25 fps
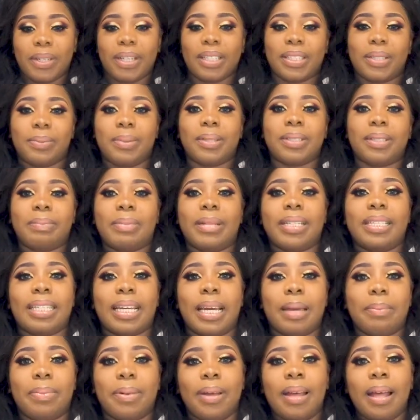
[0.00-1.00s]
because he wasn't my
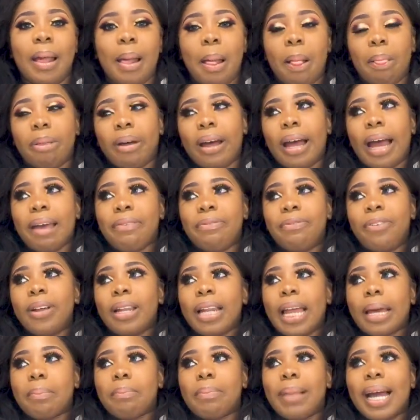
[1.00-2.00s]
type. But I
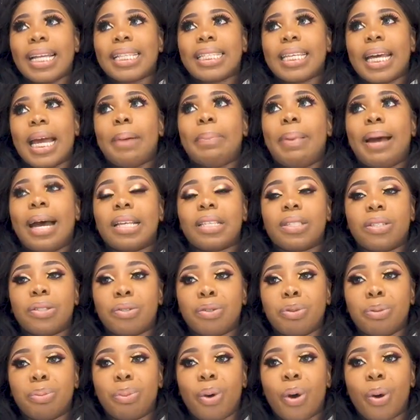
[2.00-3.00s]
feel like my type has
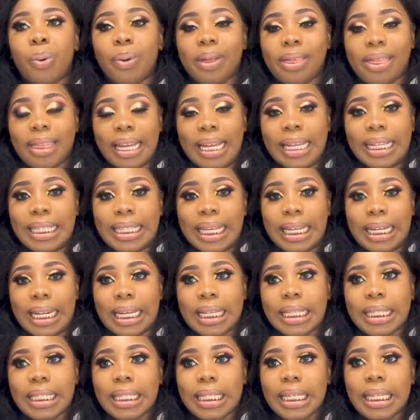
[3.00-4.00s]
to do more with
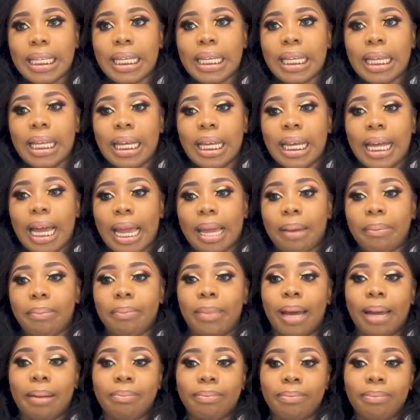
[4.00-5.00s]
intellect.
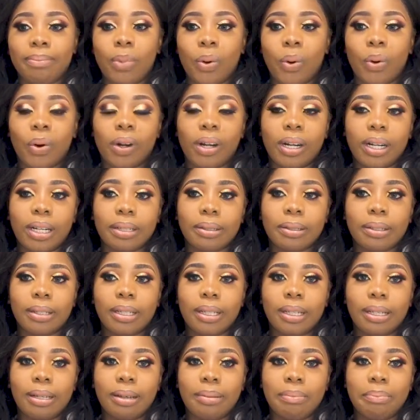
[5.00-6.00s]
I'm more
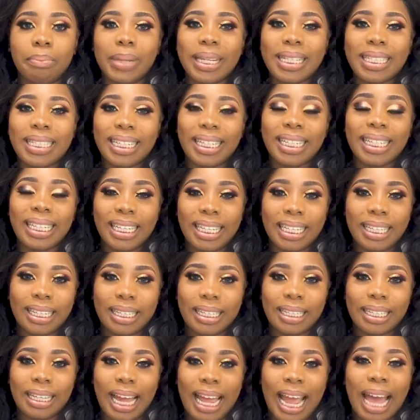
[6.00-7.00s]

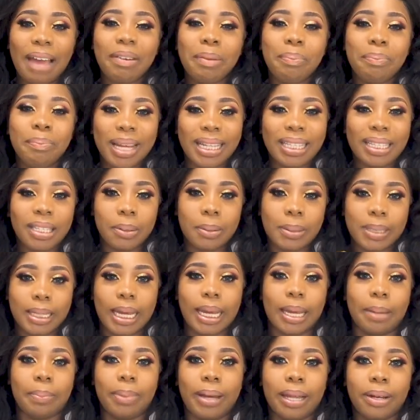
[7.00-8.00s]
mentally, I have a mental
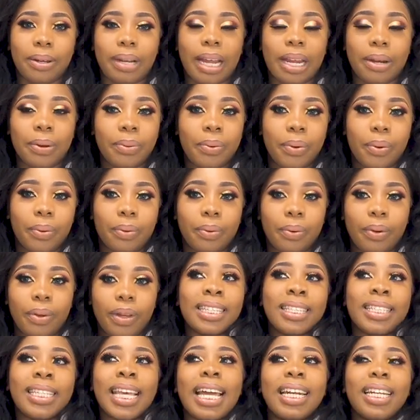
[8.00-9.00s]
type. I don't know.
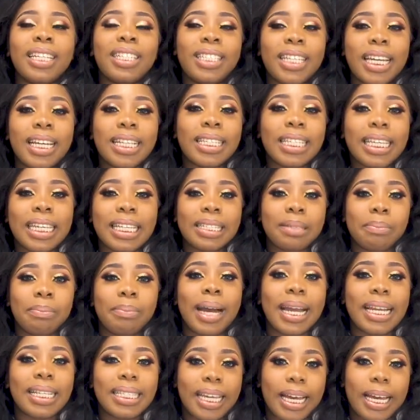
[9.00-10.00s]
Intelligence is
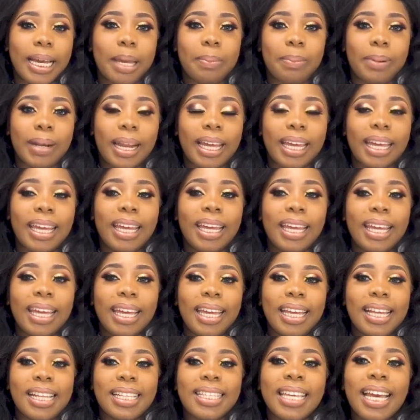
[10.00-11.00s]
my type. Like,
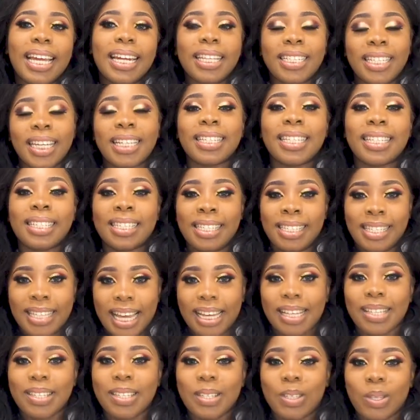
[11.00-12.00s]
intelligence is
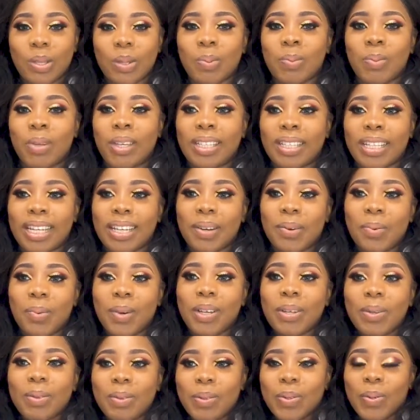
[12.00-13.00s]
sexy to me. Like
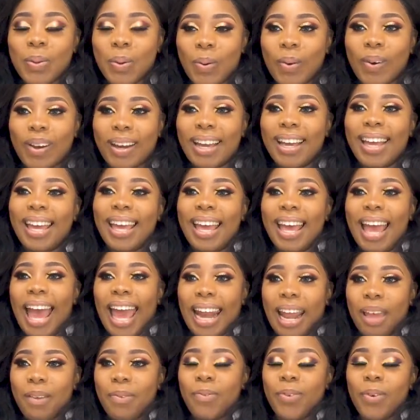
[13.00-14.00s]
when you talk
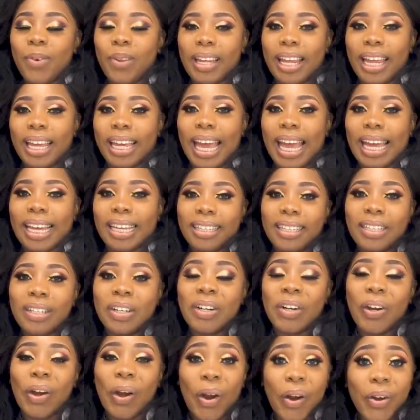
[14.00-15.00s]
and I feel like I
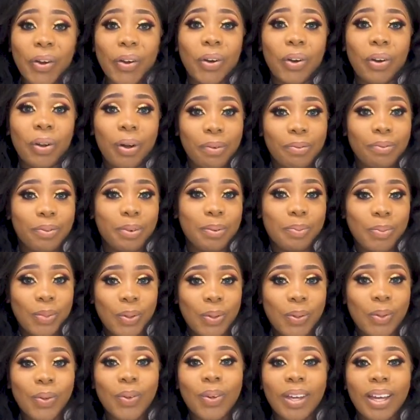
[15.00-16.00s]
can learn a lot from
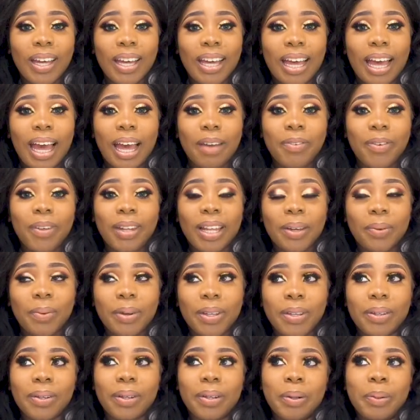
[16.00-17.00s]
you, I feel like
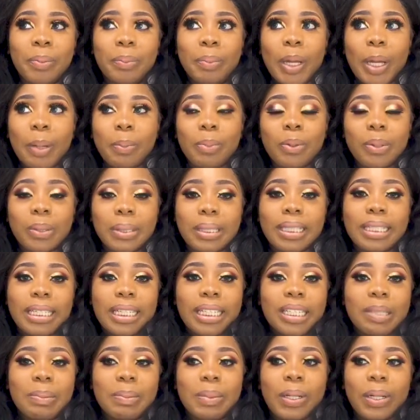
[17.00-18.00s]
when you're able to
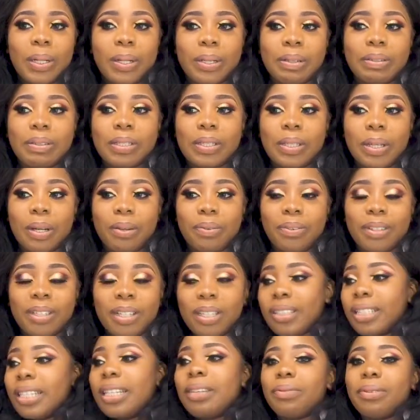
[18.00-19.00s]
teach me a lot of stuff,
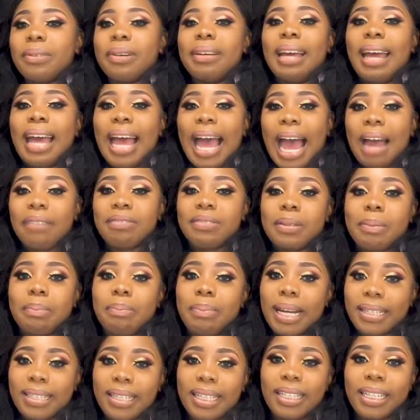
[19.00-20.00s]
it doesn't even have to
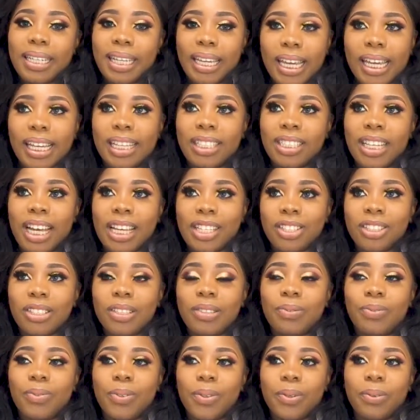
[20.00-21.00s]
matter the age, I
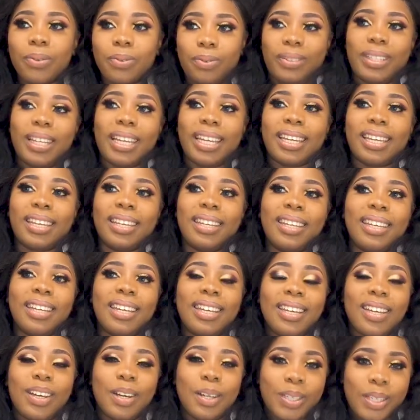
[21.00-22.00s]
just feel like
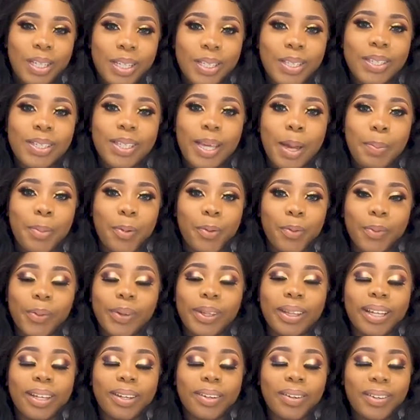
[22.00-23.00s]
a certain type of
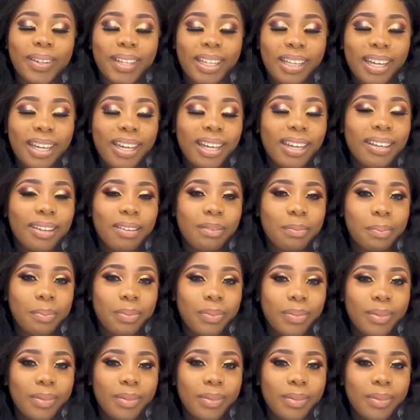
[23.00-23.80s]
way, like, okay,